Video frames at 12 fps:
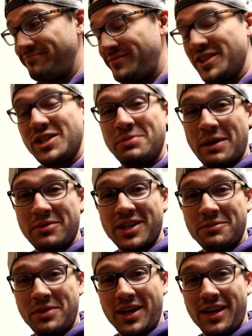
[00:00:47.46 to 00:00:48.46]
this is probably
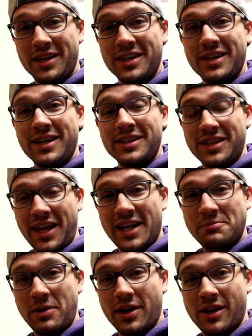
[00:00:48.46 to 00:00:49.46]
going to be the
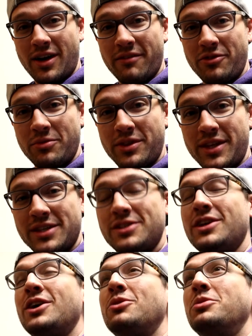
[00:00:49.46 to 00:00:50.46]
last pot of coffee with this,
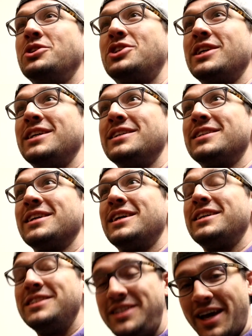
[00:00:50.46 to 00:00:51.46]
which is
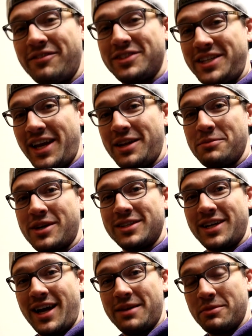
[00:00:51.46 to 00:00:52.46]
devastating
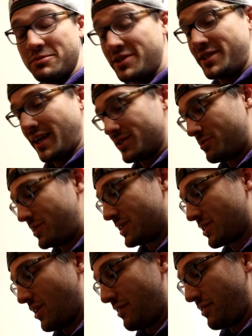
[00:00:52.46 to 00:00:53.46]
because I am obsessed with this
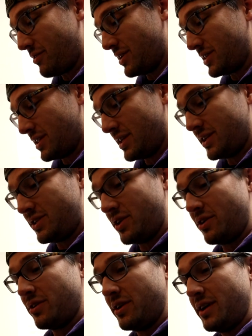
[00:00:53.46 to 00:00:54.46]
coffee recently.
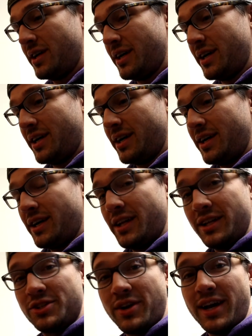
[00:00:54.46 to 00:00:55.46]
So
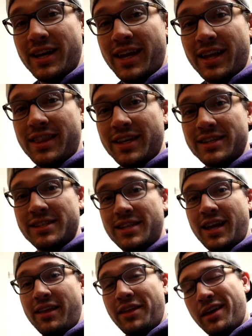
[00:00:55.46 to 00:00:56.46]
let's go ahead and get this,
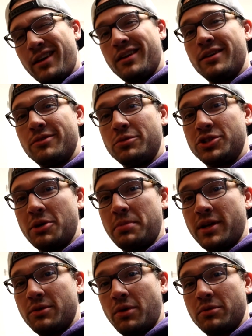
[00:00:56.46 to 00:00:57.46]
and then we'll jump
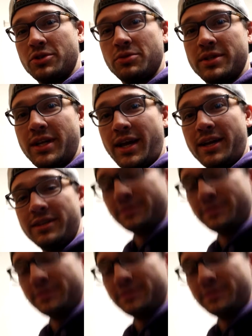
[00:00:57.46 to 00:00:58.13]
into what we're doing today.